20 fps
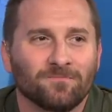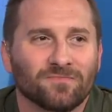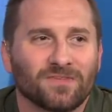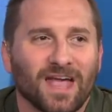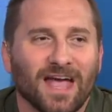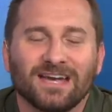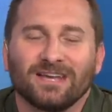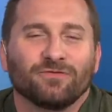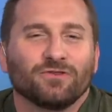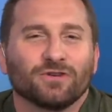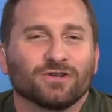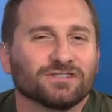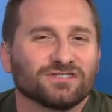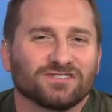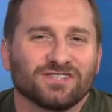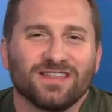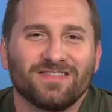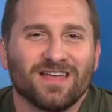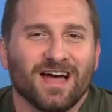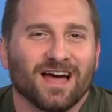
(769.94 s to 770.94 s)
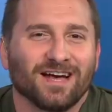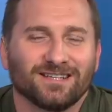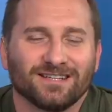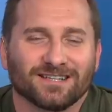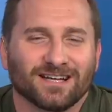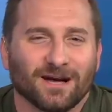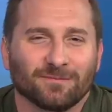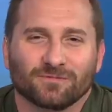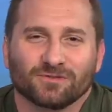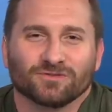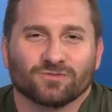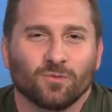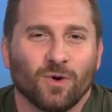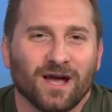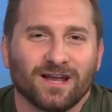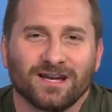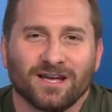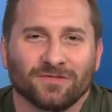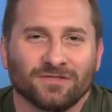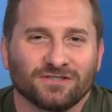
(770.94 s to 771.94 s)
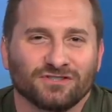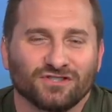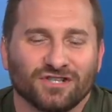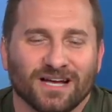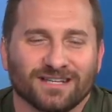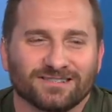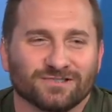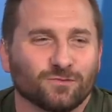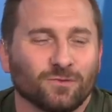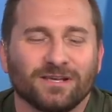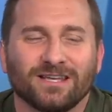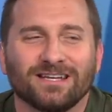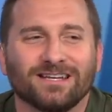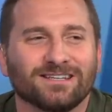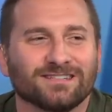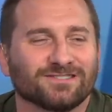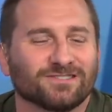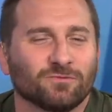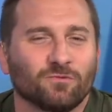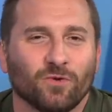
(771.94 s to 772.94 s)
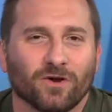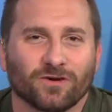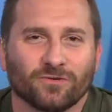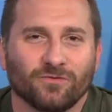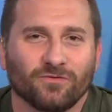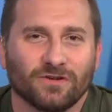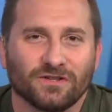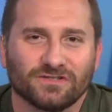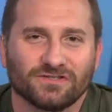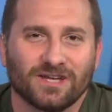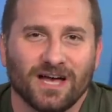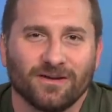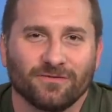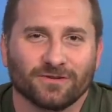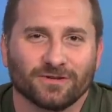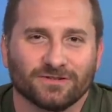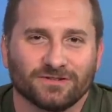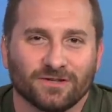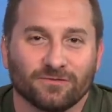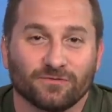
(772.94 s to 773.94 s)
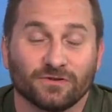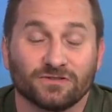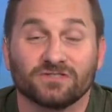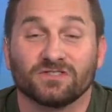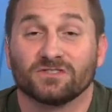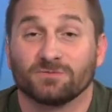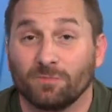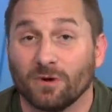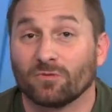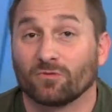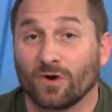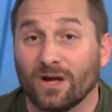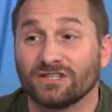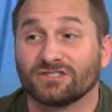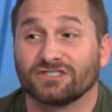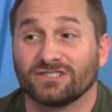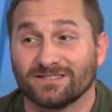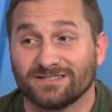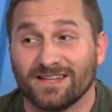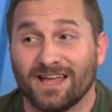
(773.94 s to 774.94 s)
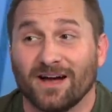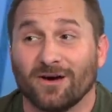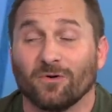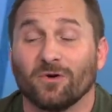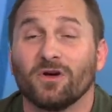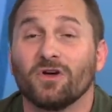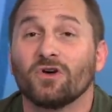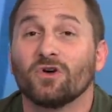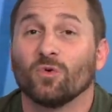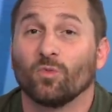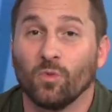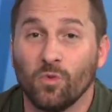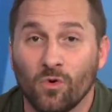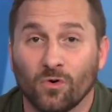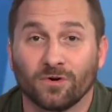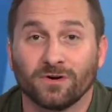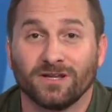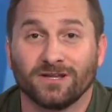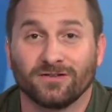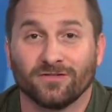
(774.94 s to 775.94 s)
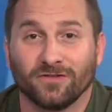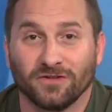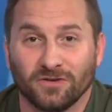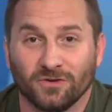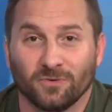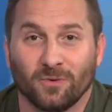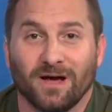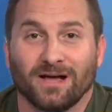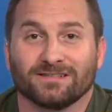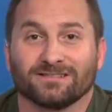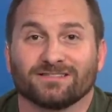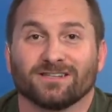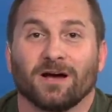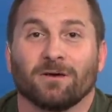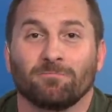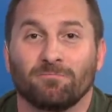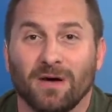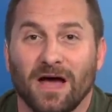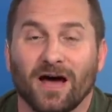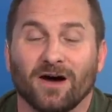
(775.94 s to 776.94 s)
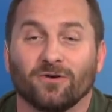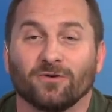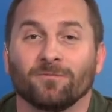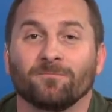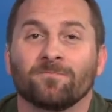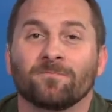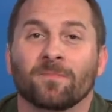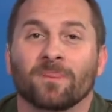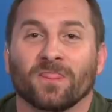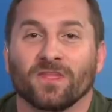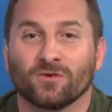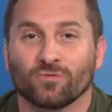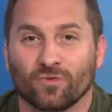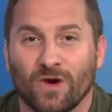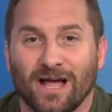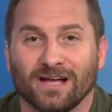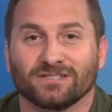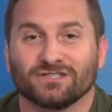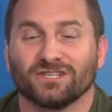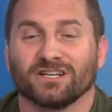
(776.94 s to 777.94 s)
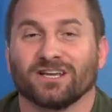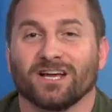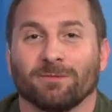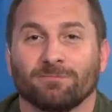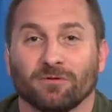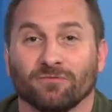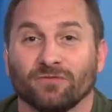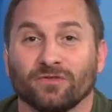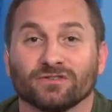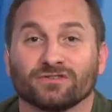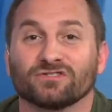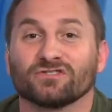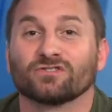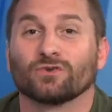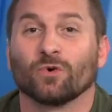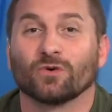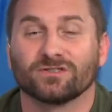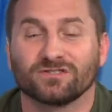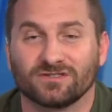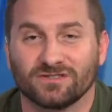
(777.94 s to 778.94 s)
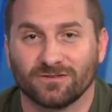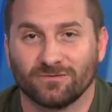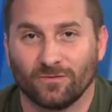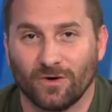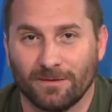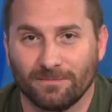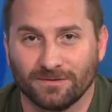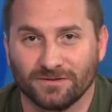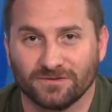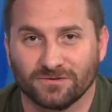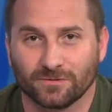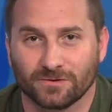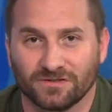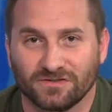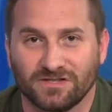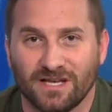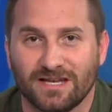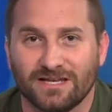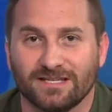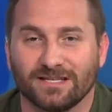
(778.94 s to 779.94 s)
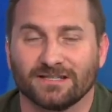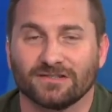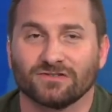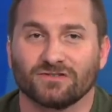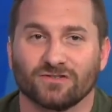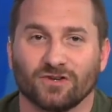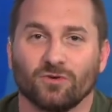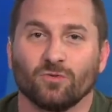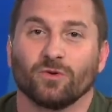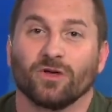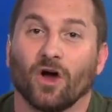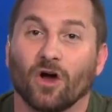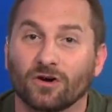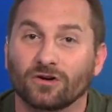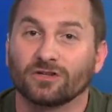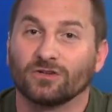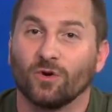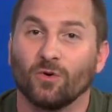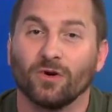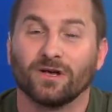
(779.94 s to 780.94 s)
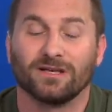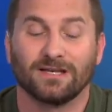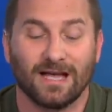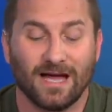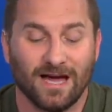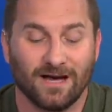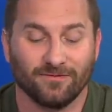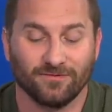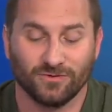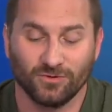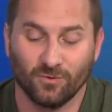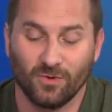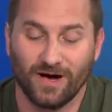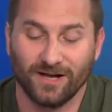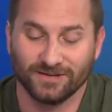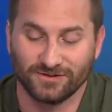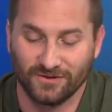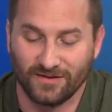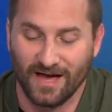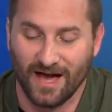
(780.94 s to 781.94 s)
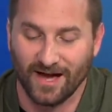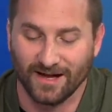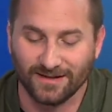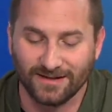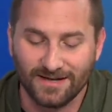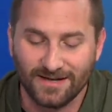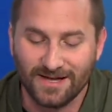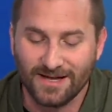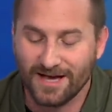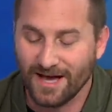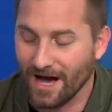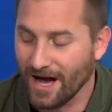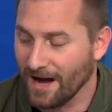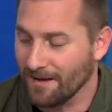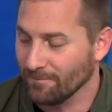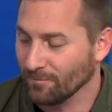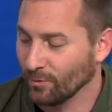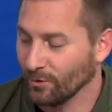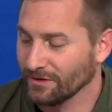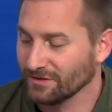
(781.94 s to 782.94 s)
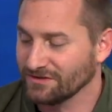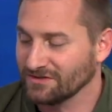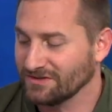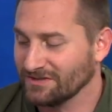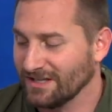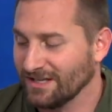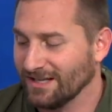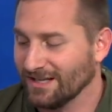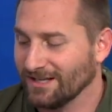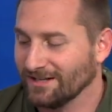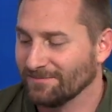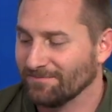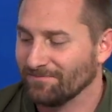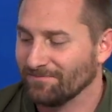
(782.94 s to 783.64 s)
And if you can send the helicopters, why not the jets? We get into some weird philosophical differences, but Russia is now warning the US about the ratcheting up of the sorts of weapons we're sending. So we are going yeah. to have to watch that. Um, we'll see